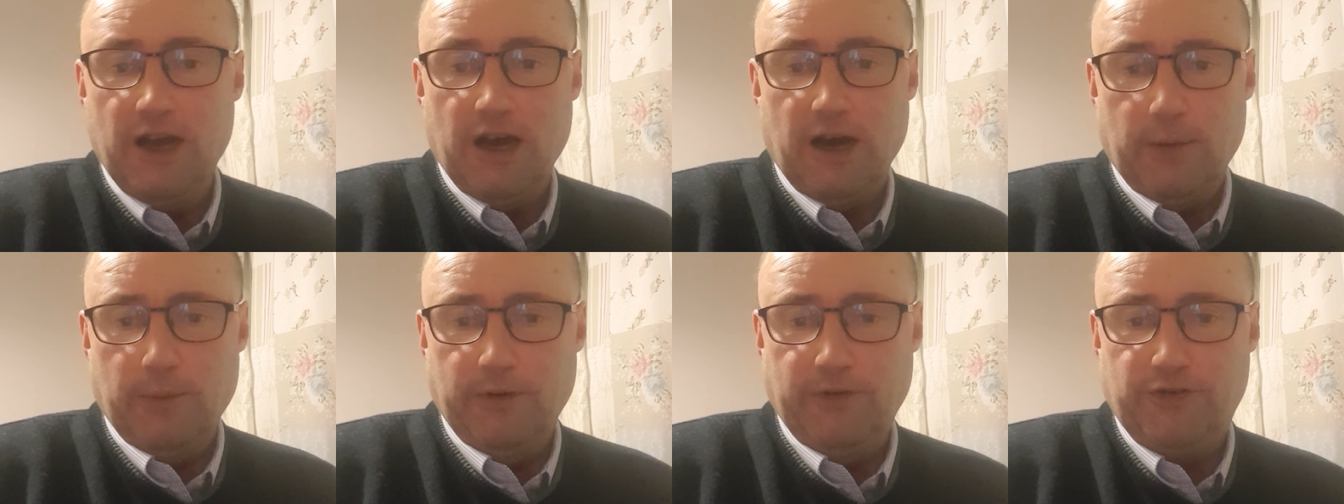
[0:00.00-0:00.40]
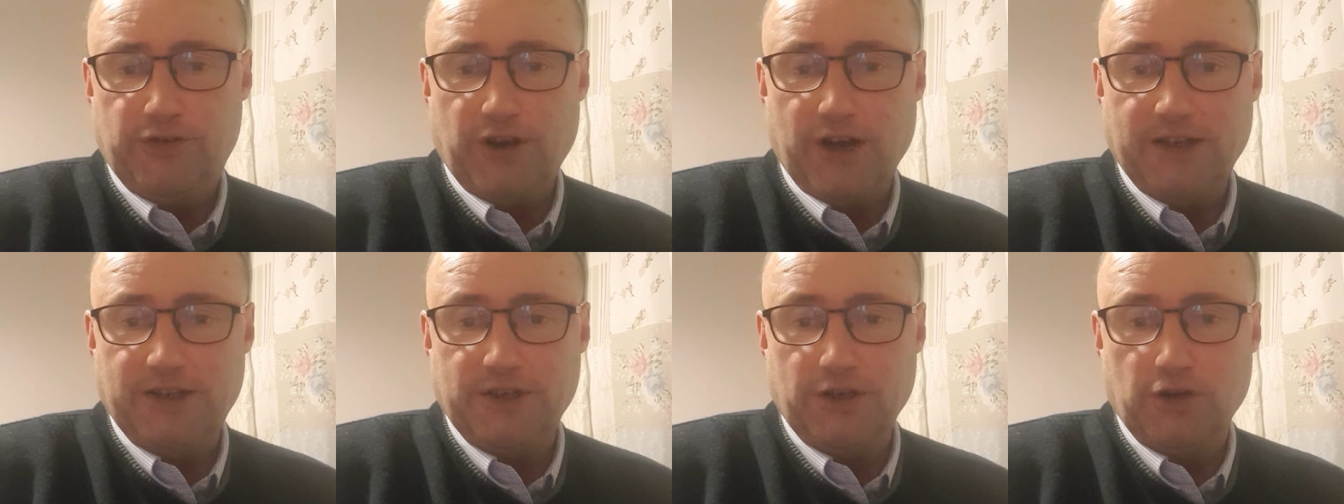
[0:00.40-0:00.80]
and we've
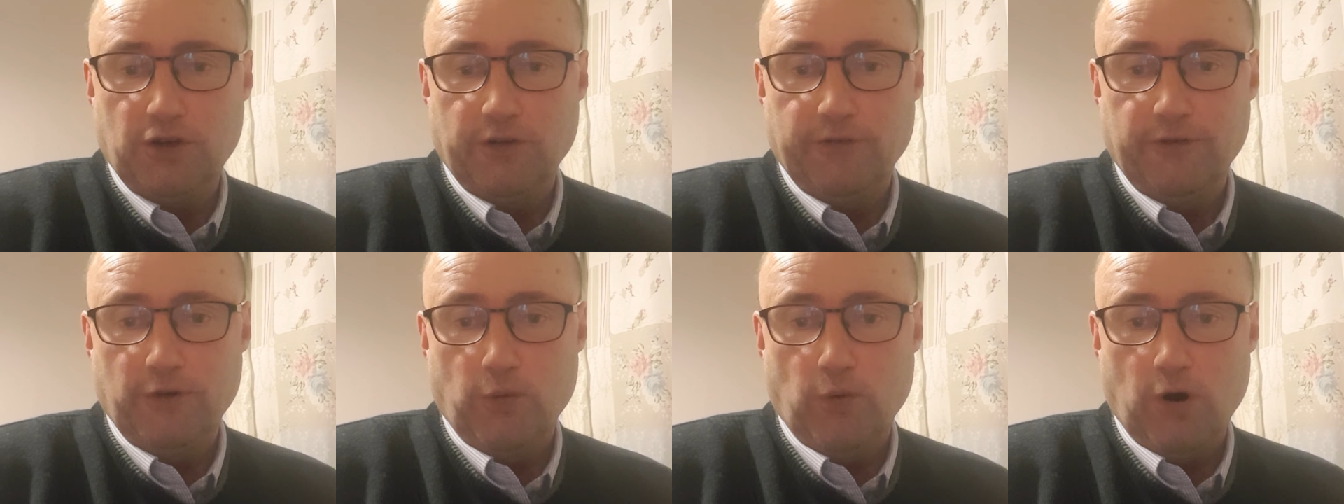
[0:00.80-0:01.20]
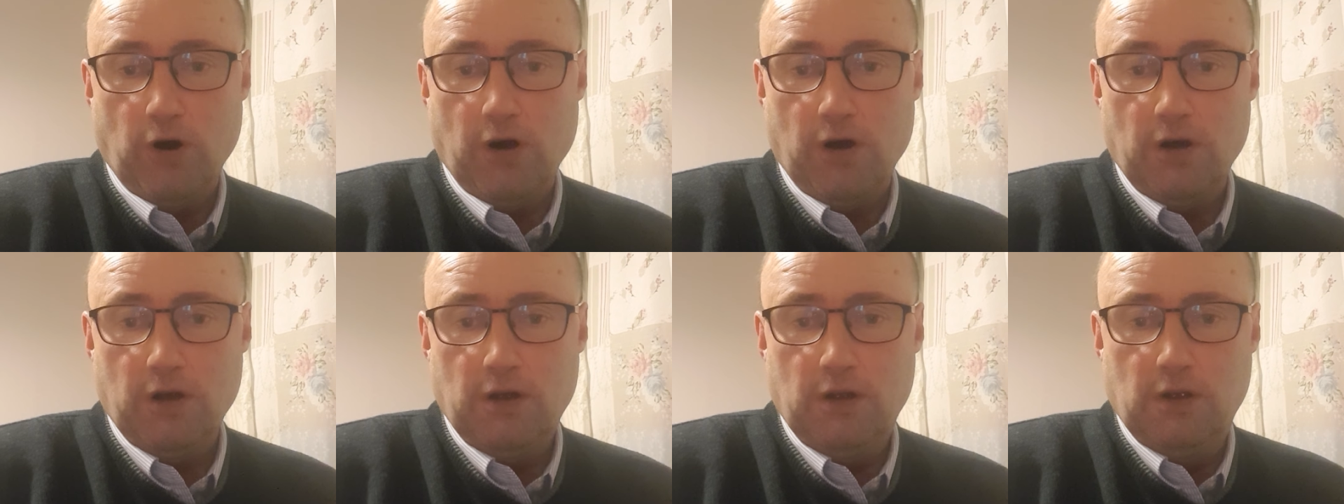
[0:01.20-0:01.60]
tried to cover
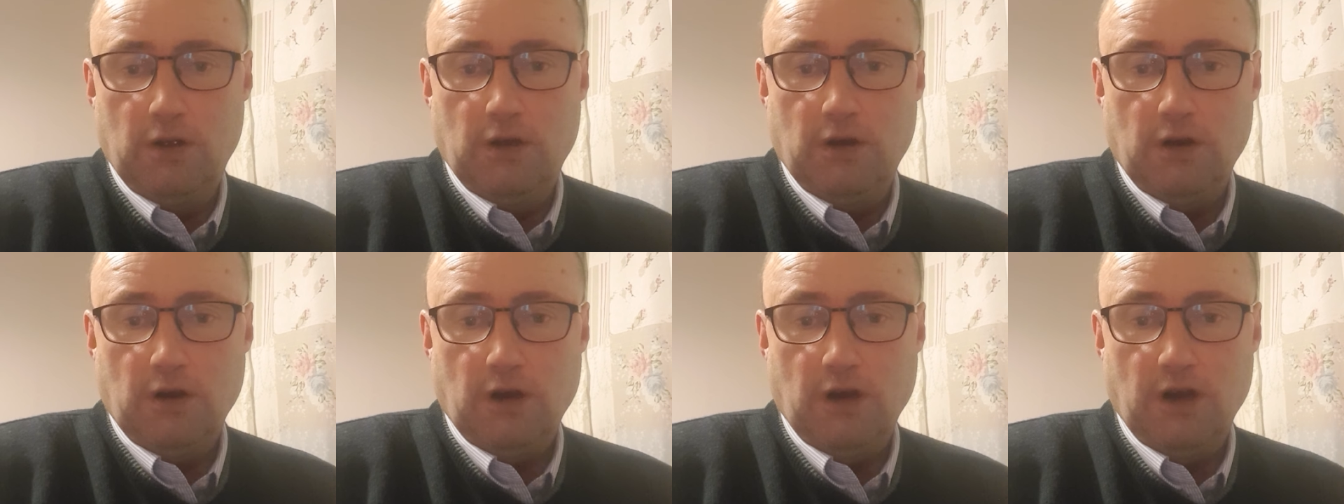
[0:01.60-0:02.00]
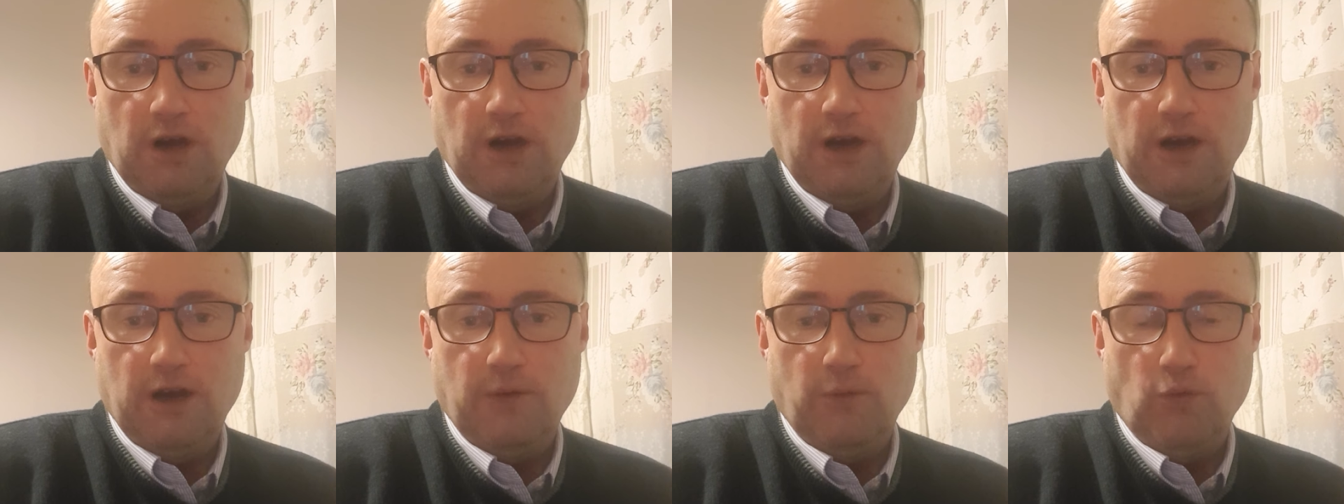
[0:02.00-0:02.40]
what
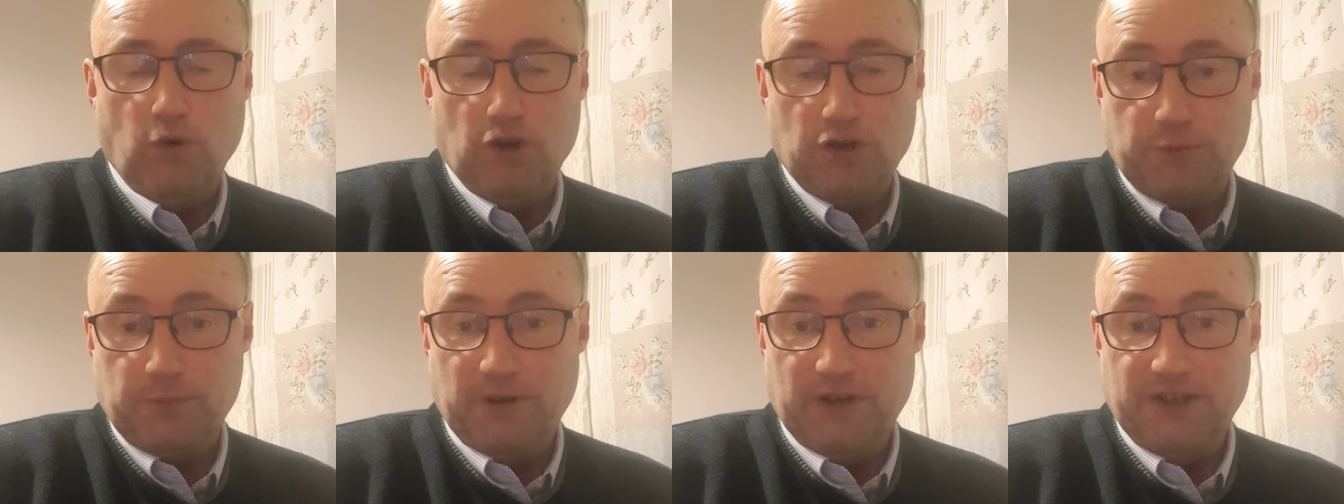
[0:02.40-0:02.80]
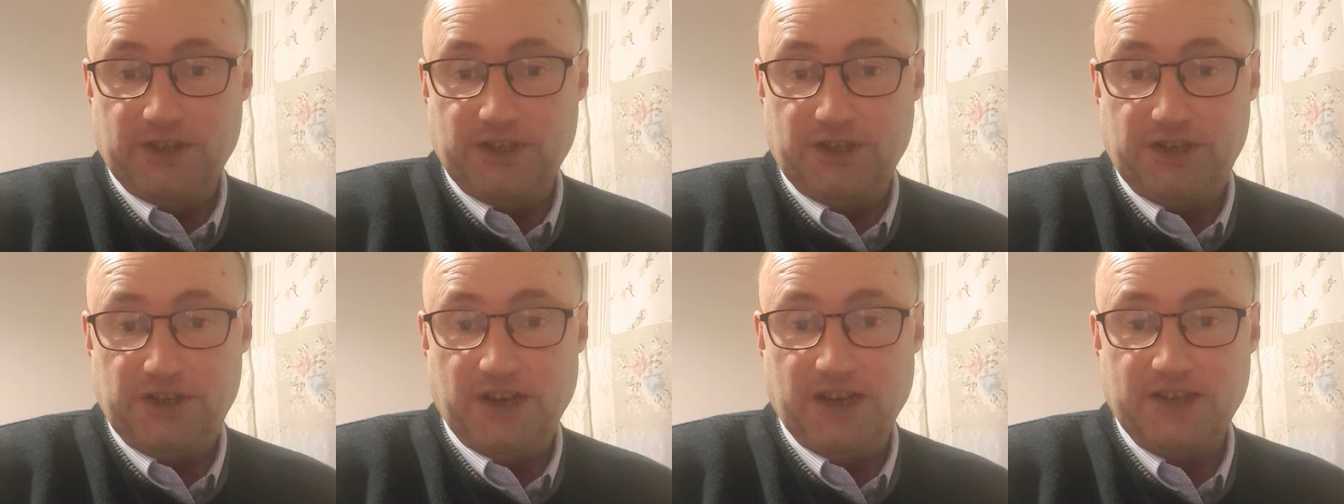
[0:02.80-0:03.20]
uh, what's been
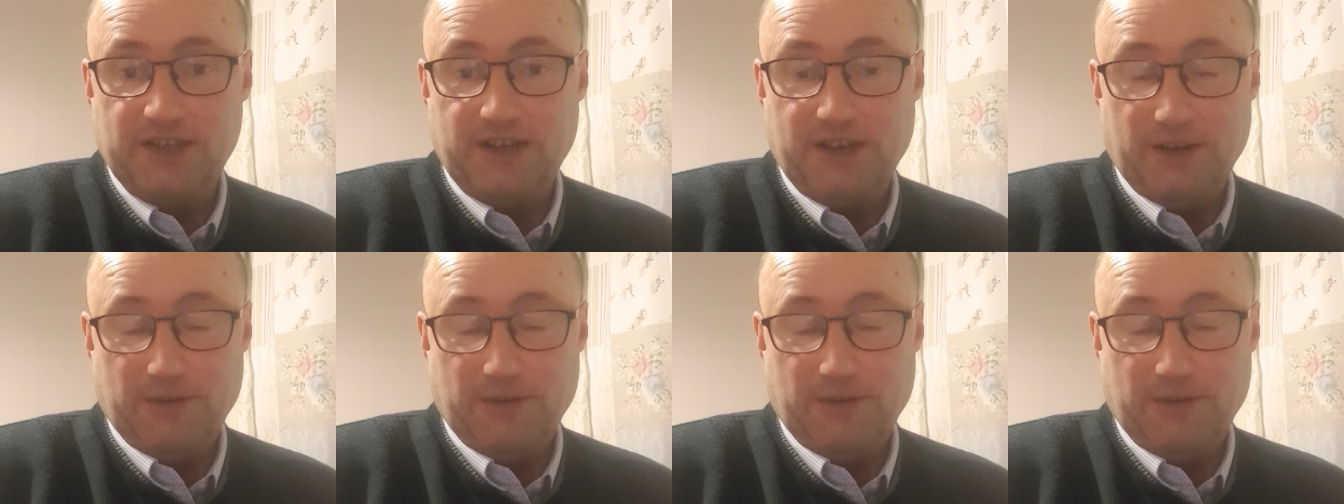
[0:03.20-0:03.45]
suggested.